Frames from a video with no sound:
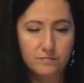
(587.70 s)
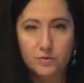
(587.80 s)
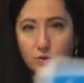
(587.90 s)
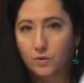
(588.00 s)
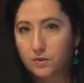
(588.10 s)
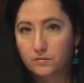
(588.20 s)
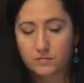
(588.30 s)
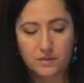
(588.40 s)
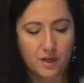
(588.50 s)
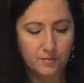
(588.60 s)
short
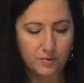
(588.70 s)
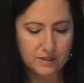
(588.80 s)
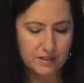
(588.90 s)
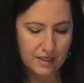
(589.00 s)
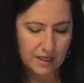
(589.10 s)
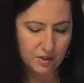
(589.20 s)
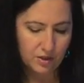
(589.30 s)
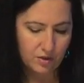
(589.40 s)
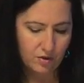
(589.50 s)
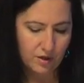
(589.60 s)
slide
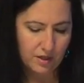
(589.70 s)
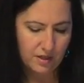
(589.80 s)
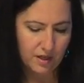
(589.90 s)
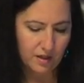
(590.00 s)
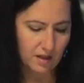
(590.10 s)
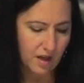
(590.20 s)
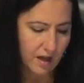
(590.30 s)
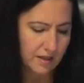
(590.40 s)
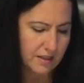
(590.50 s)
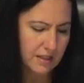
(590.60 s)
presentation on it, not a
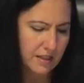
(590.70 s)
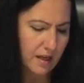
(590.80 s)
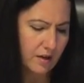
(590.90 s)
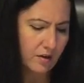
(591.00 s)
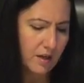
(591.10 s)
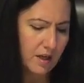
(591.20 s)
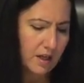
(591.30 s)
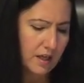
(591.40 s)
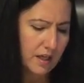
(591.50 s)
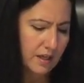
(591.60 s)
lot of detail.
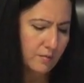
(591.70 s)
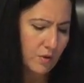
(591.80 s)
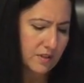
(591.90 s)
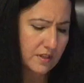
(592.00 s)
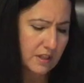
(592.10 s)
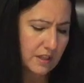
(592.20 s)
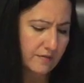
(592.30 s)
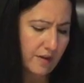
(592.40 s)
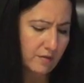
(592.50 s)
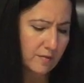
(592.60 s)
He wants to
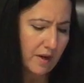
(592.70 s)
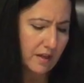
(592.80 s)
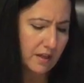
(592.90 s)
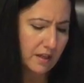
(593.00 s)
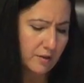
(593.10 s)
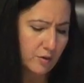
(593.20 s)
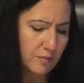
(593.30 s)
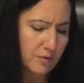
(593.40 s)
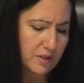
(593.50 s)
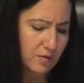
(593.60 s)
give everybody a
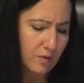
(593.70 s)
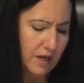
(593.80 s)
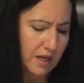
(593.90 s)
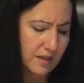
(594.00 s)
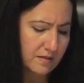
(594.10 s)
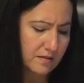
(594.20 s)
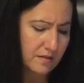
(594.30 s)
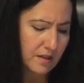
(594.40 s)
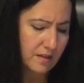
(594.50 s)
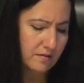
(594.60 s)
3% raise,
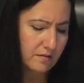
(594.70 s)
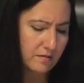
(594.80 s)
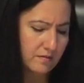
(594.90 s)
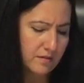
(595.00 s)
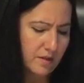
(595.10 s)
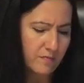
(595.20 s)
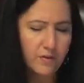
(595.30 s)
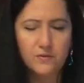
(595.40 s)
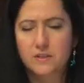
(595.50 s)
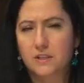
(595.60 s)
that some
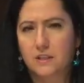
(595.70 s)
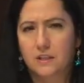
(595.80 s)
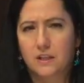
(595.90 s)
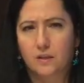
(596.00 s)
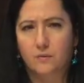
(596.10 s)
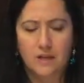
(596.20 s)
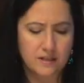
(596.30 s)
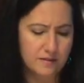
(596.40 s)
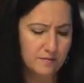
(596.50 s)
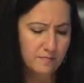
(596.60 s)
folks didn't get a
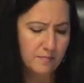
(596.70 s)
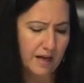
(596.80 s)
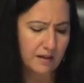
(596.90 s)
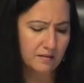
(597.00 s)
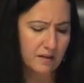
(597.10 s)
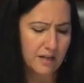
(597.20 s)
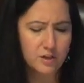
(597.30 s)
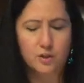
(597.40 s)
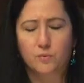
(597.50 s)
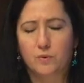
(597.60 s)
raise back
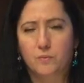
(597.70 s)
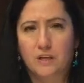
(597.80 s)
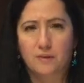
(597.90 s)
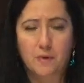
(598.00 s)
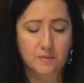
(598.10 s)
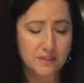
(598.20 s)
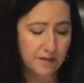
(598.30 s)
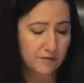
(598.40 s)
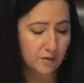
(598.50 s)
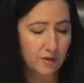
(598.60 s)
last year when we gave public
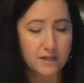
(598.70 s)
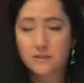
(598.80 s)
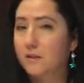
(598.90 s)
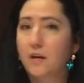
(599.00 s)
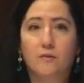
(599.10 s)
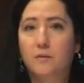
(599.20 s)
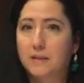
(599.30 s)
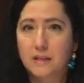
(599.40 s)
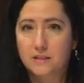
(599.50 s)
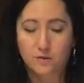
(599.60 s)
safety a raise, so now
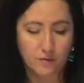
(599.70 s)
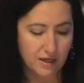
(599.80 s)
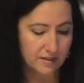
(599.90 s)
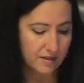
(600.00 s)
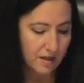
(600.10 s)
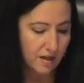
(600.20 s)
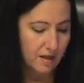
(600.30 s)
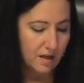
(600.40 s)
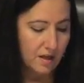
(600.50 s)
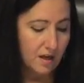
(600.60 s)
everybody gets a raise.
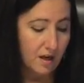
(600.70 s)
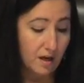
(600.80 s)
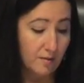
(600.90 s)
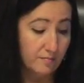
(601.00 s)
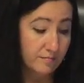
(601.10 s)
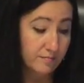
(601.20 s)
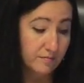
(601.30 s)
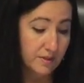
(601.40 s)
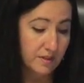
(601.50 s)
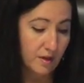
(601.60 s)

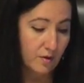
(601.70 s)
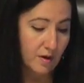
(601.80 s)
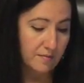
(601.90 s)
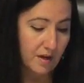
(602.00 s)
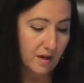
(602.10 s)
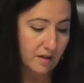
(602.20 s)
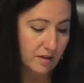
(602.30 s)
So I'm not